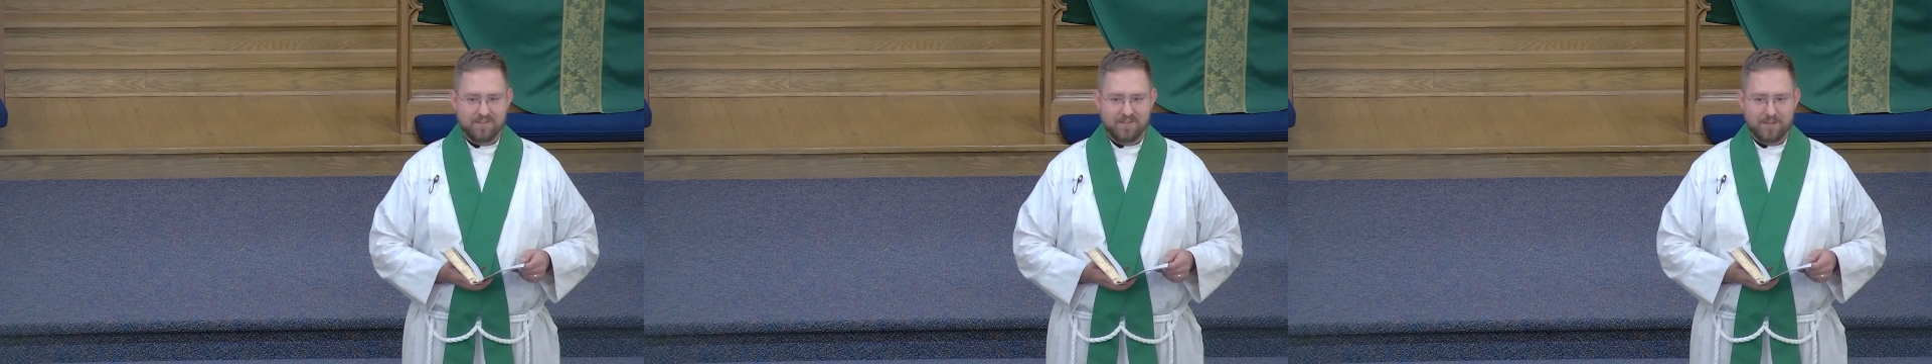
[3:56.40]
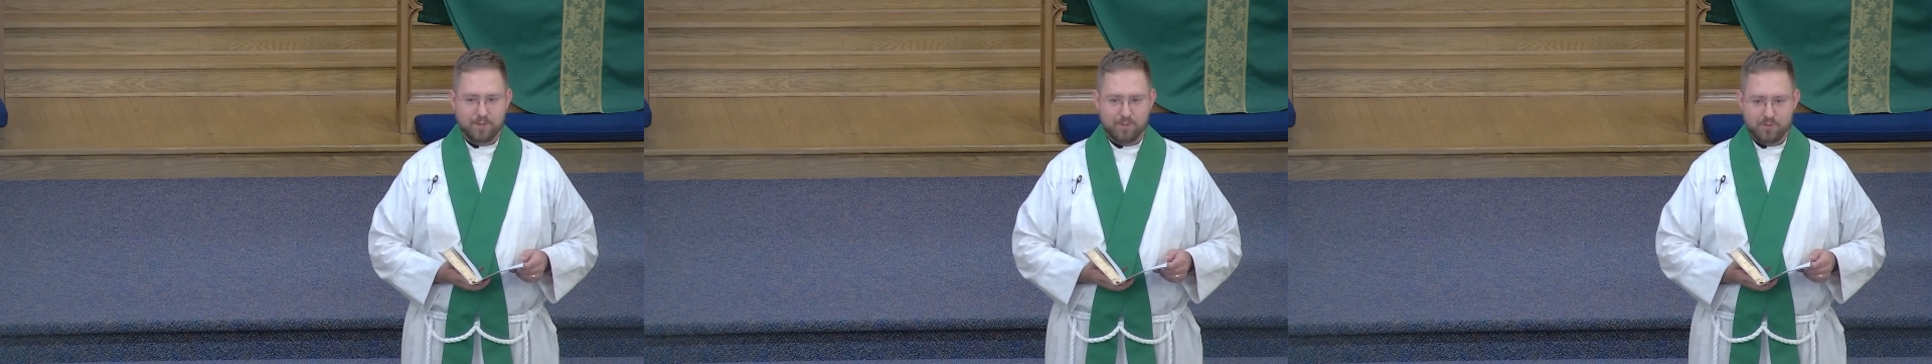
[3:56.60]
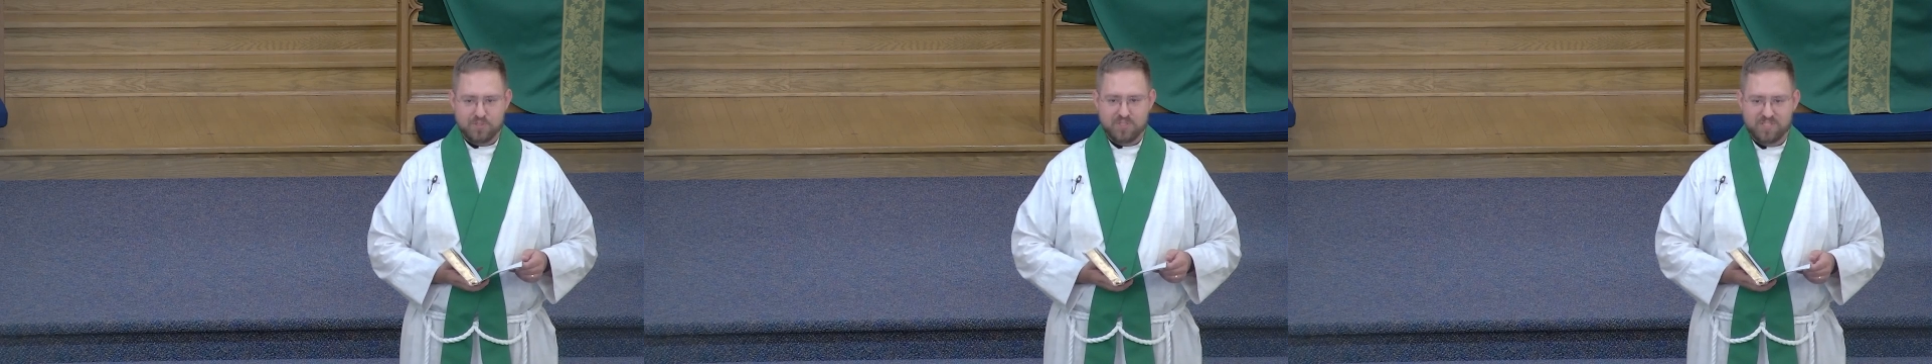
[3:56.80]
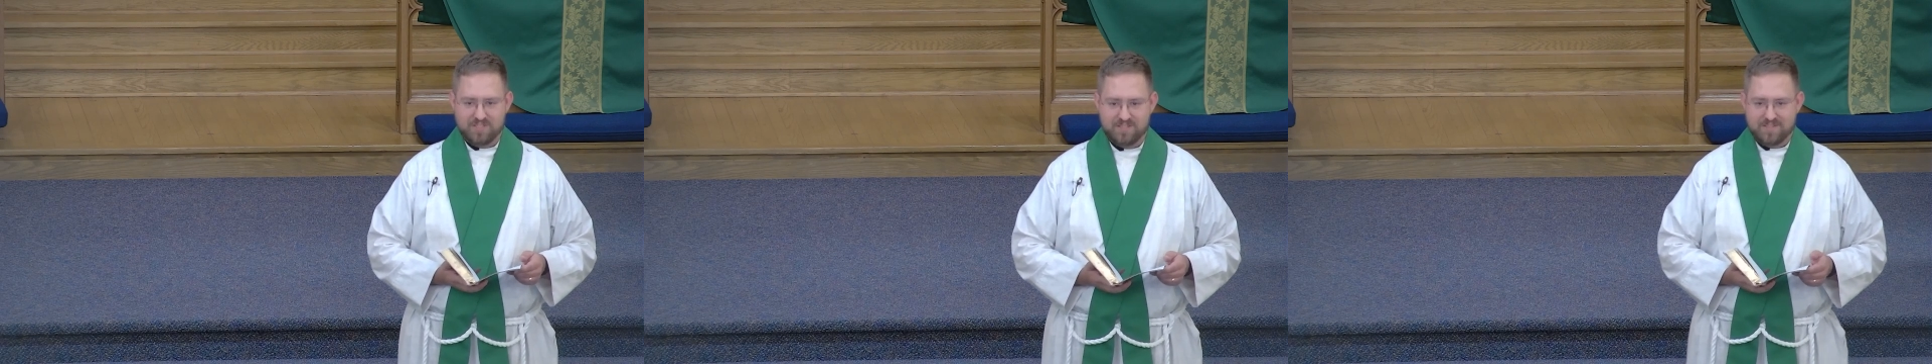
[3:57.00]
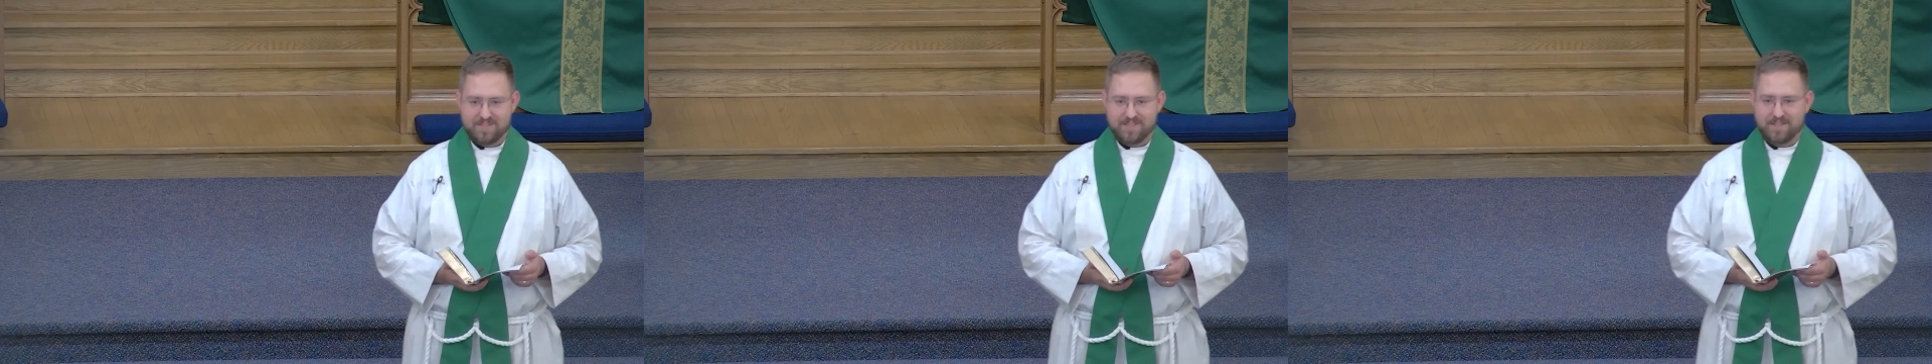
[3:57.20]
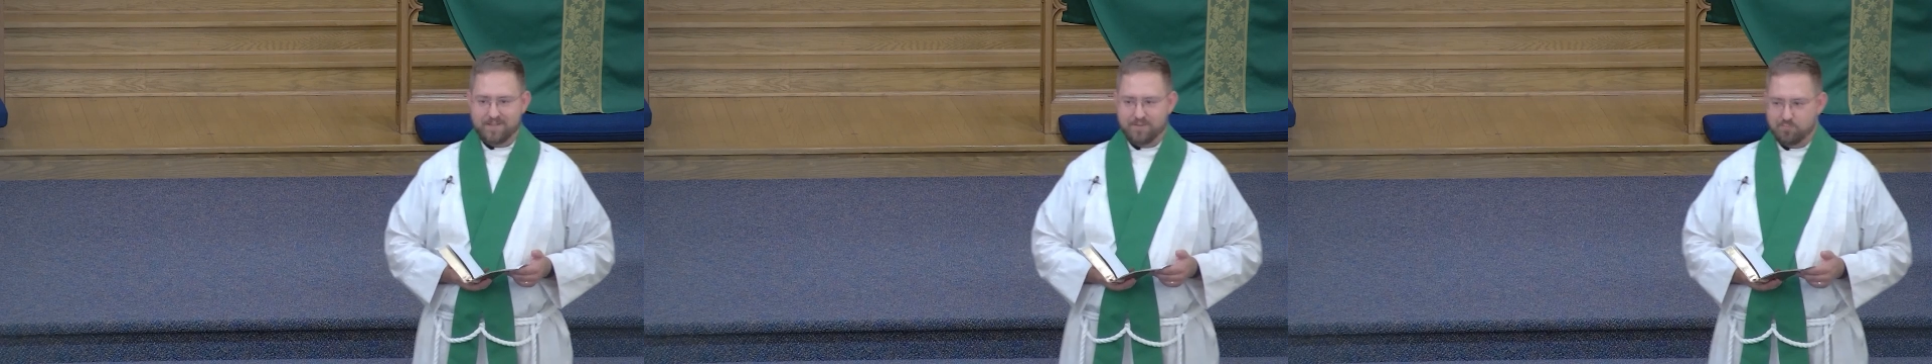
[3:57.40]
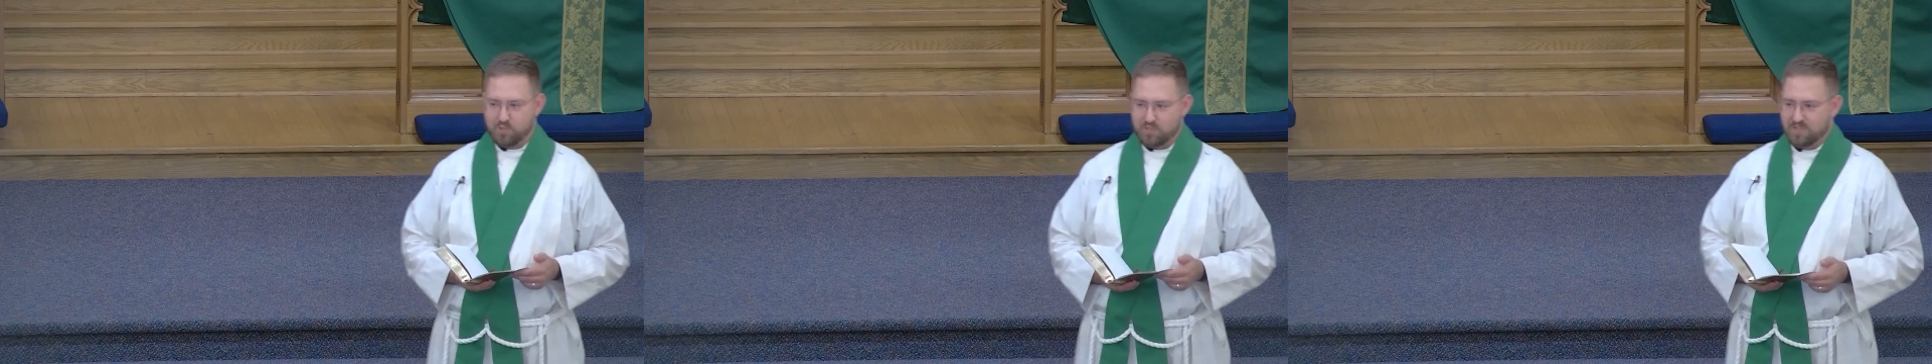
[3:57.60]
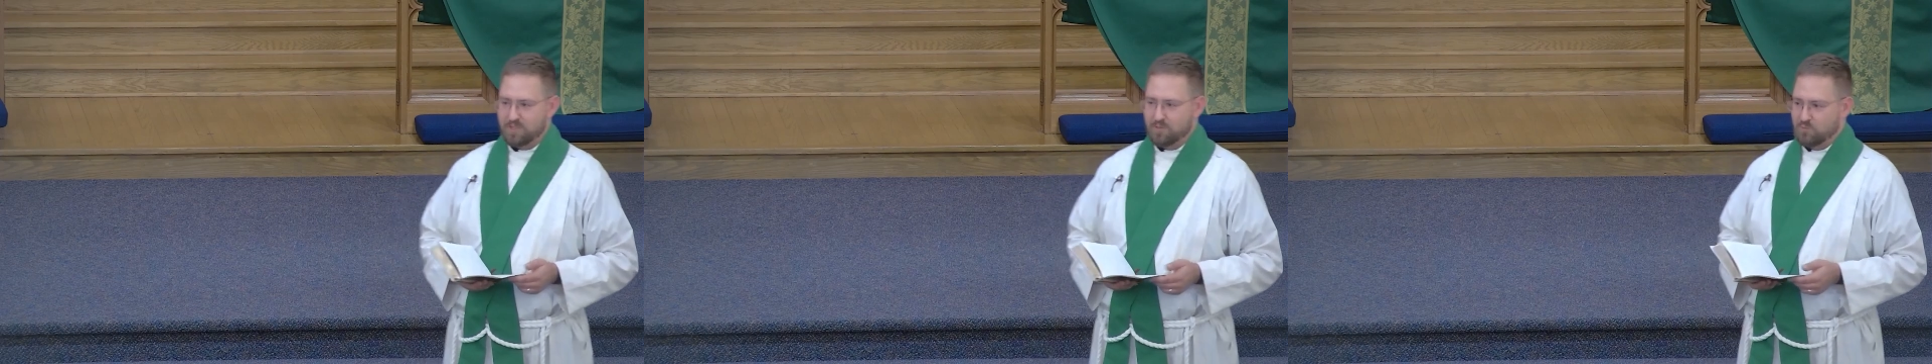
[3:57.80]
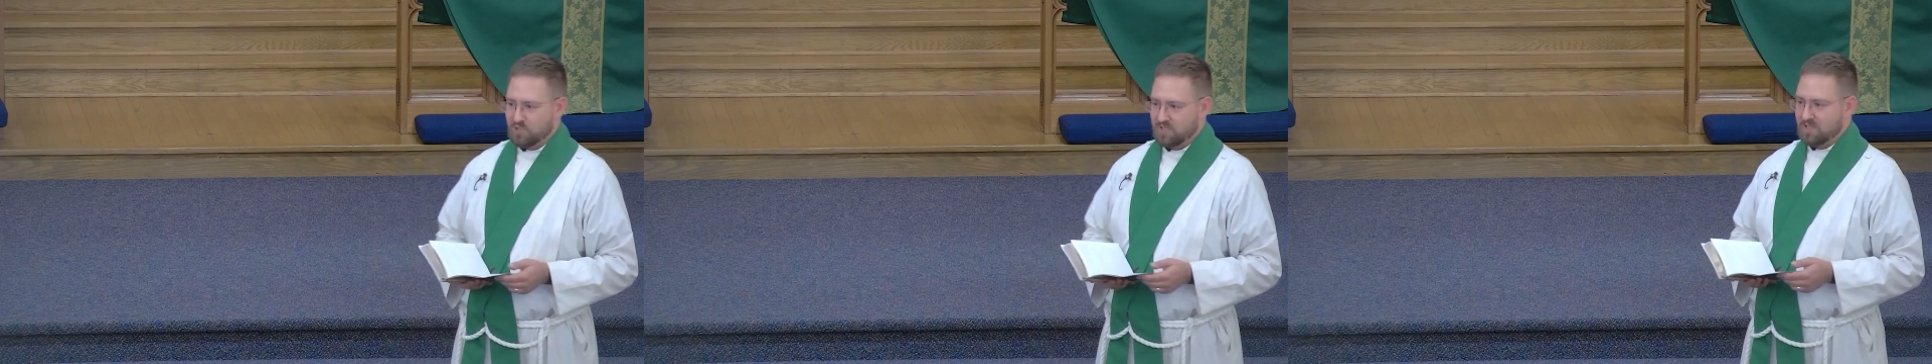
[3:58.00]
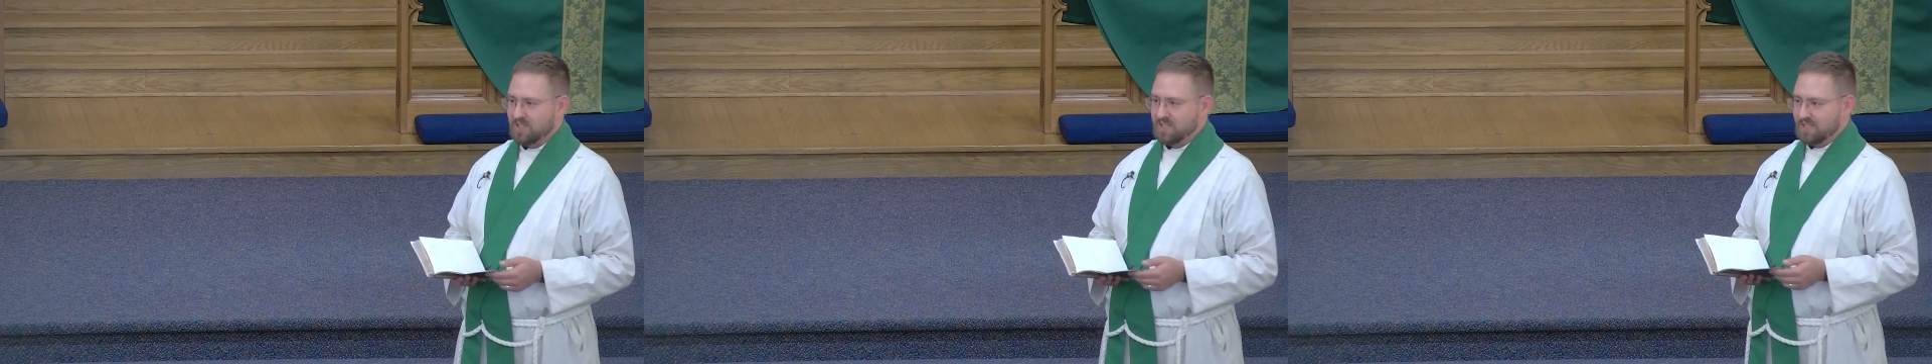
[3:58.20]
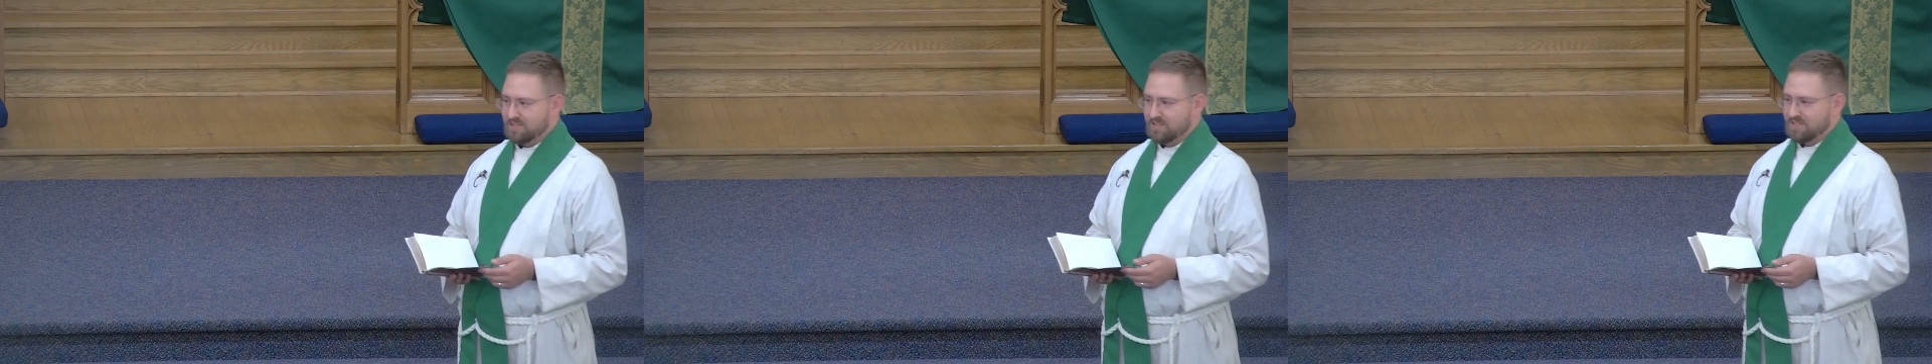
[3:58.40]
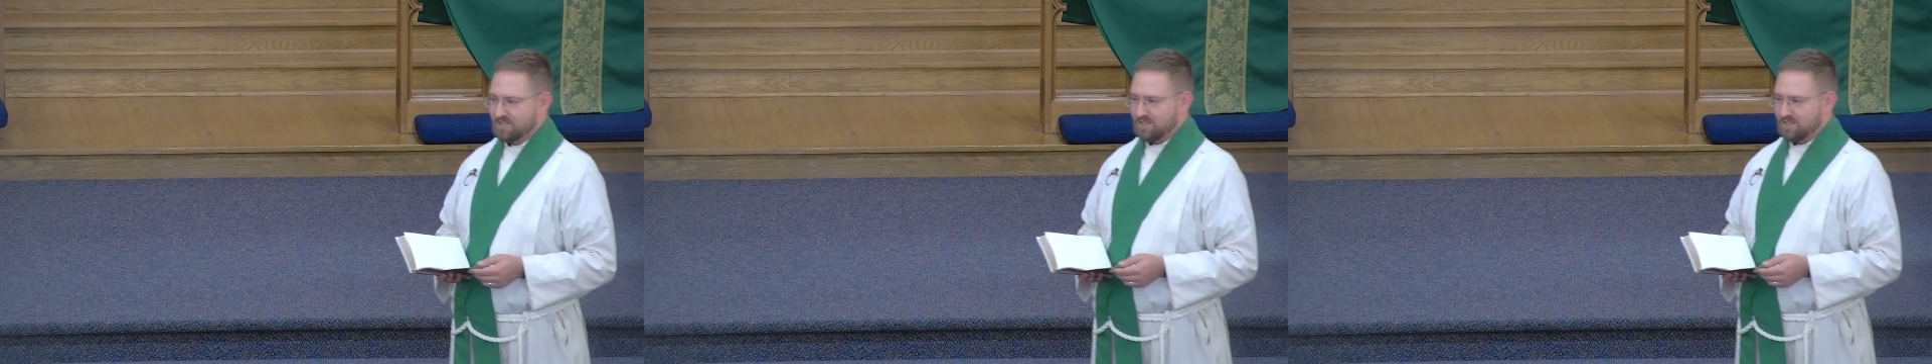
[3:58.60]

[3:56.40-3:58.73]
and those sins that have been committed against